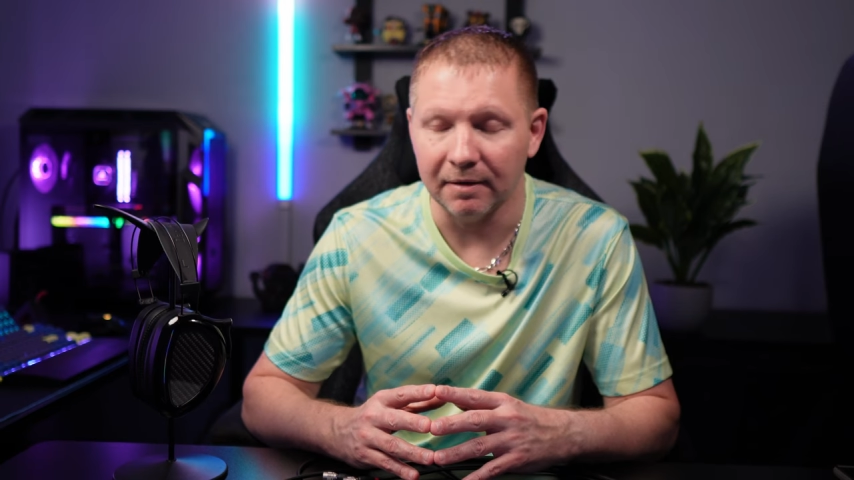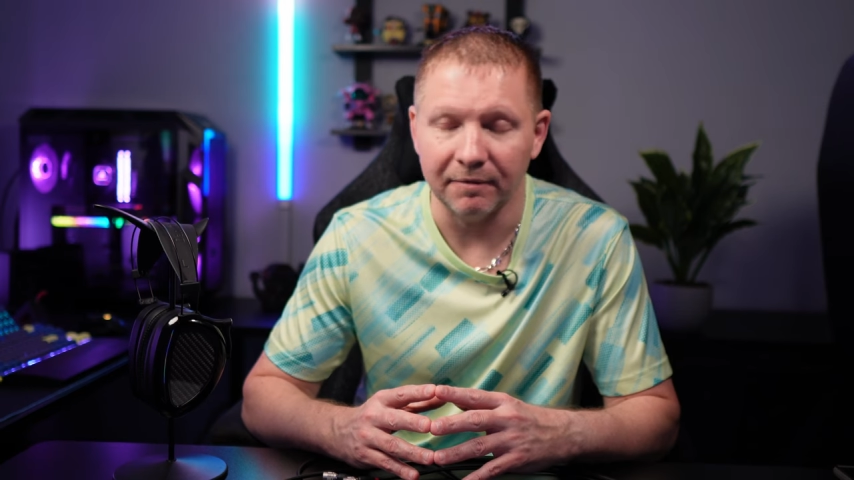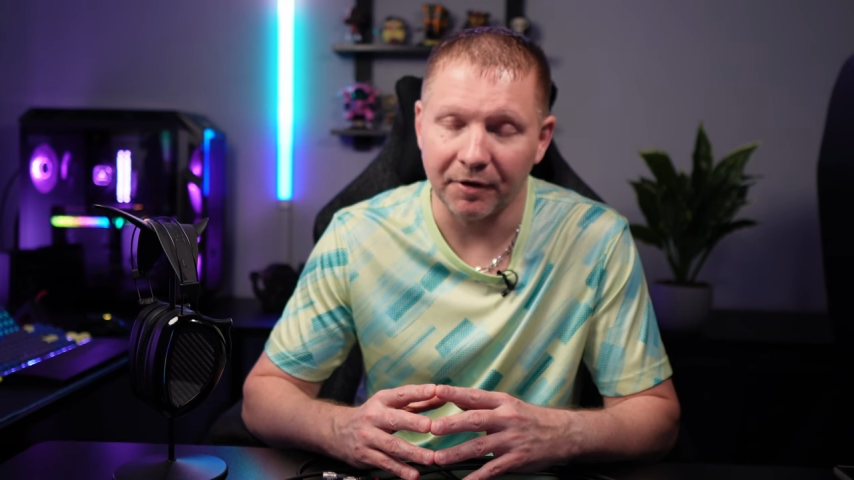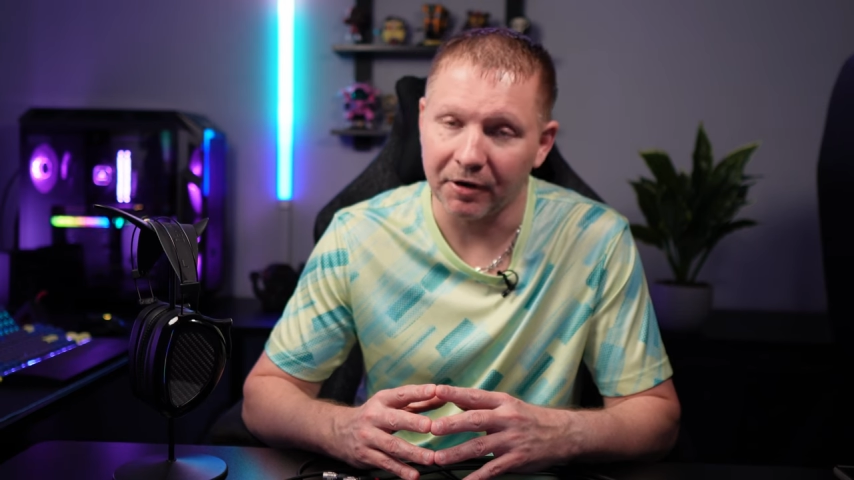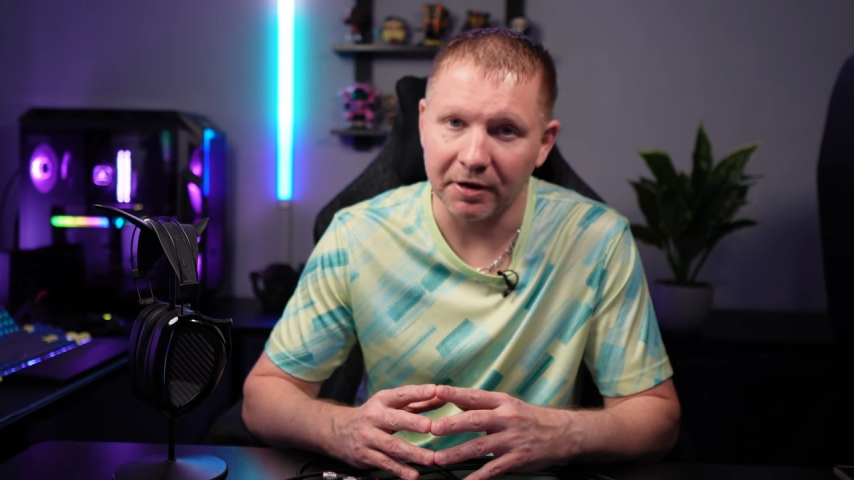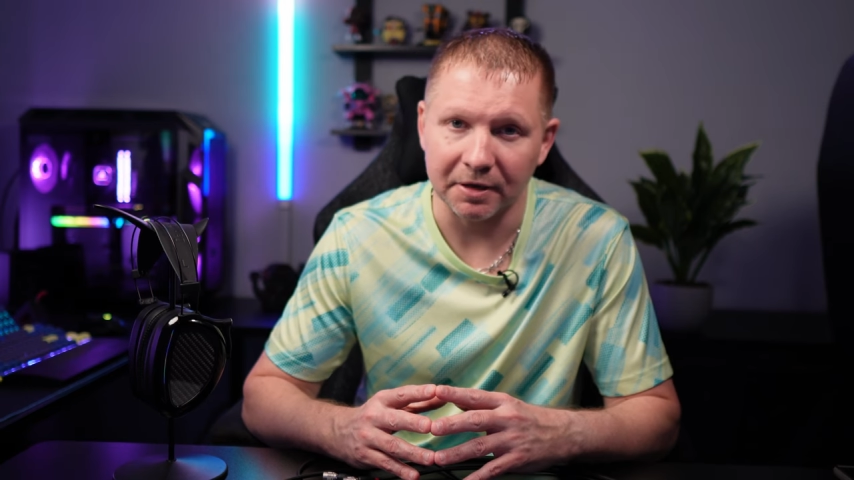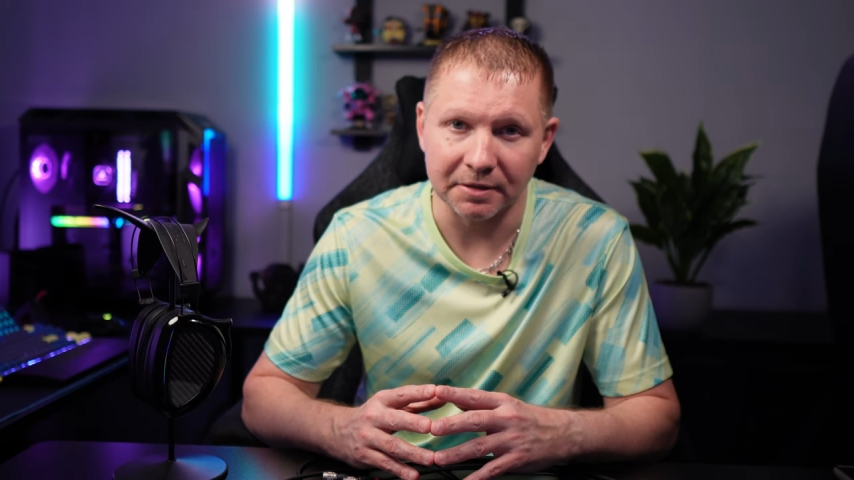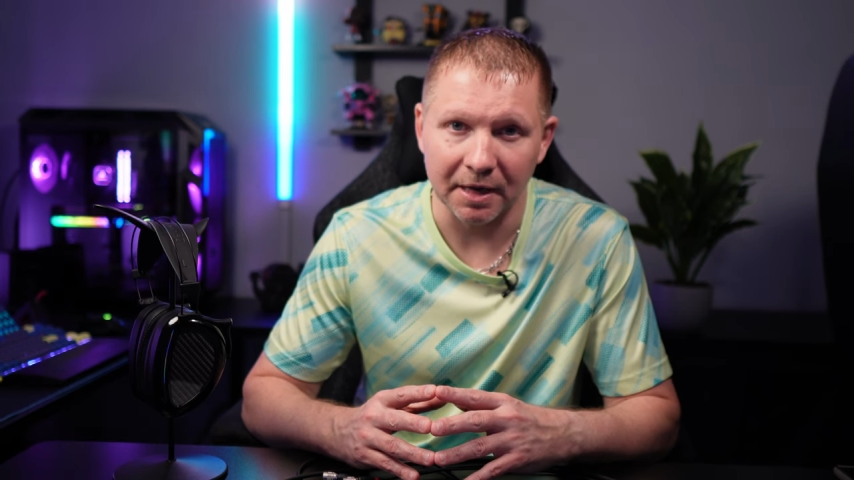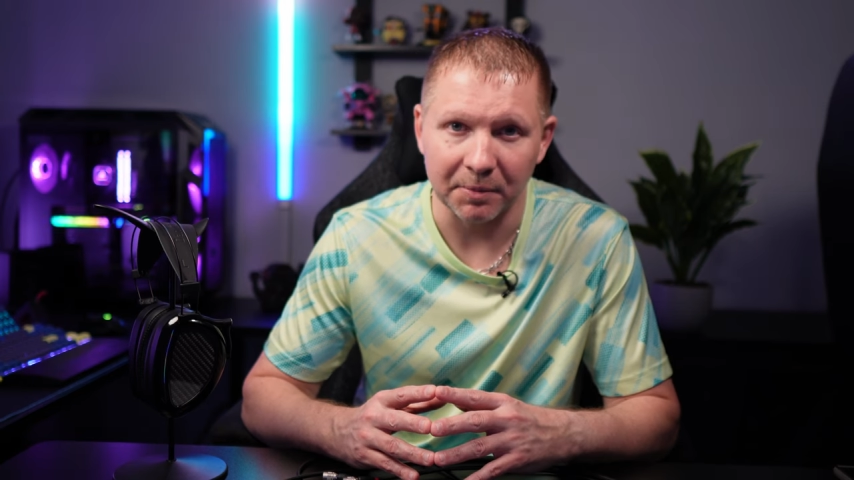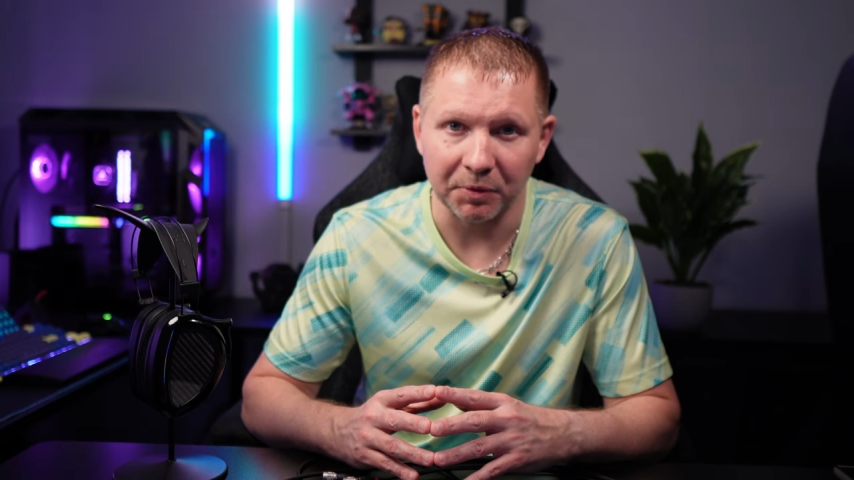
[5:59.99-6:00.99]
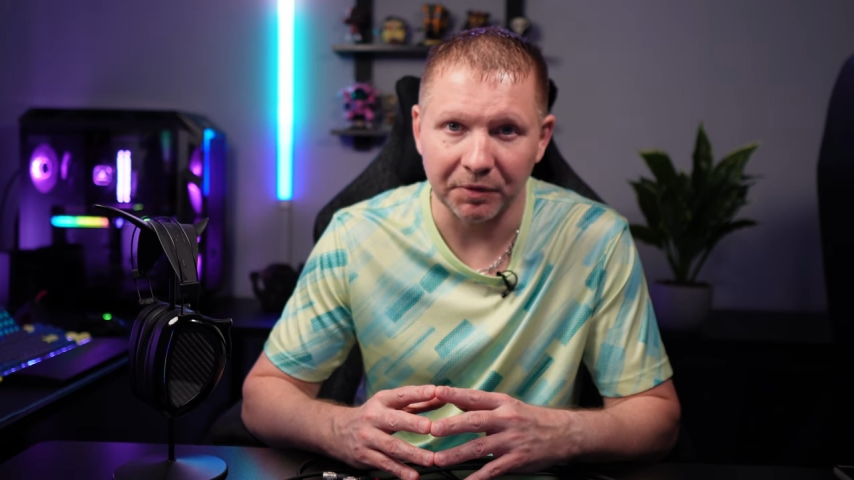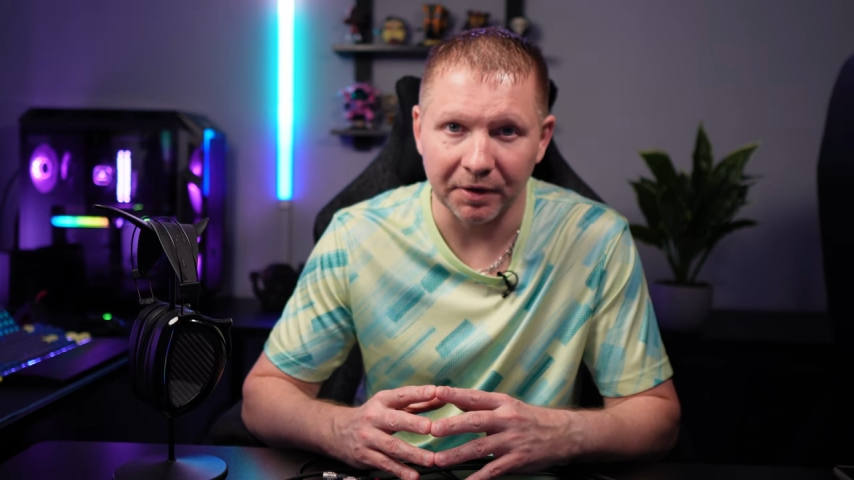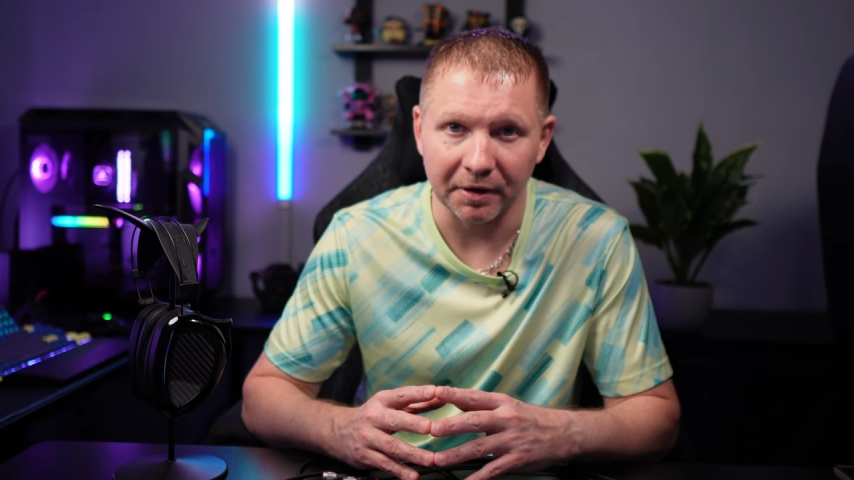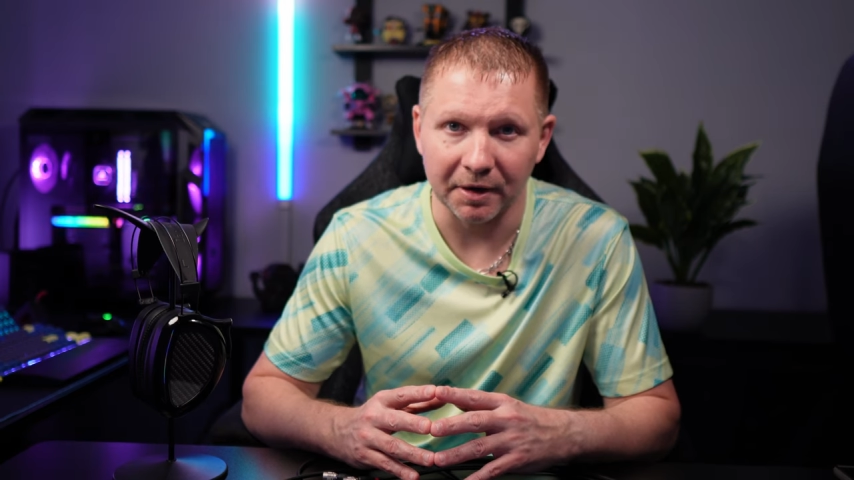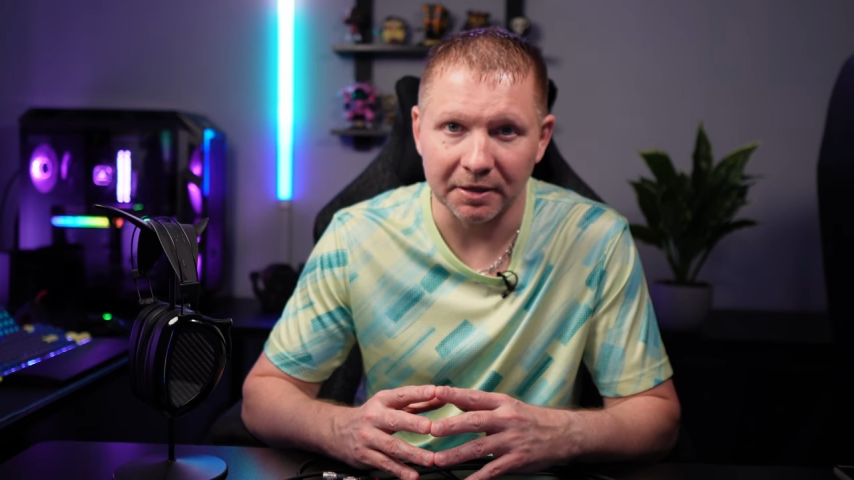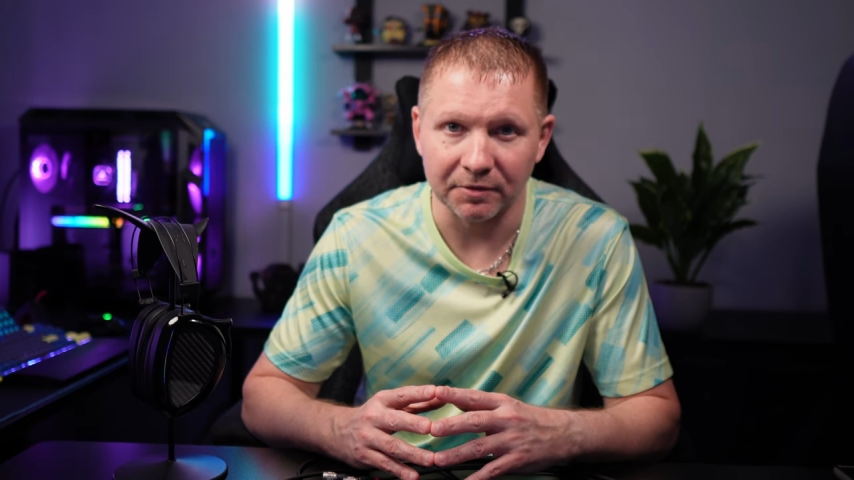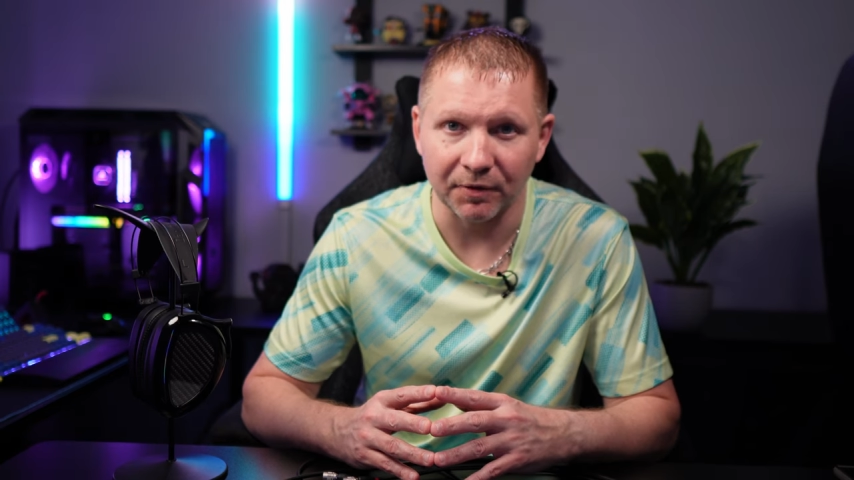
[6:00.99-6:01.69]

Very good example there as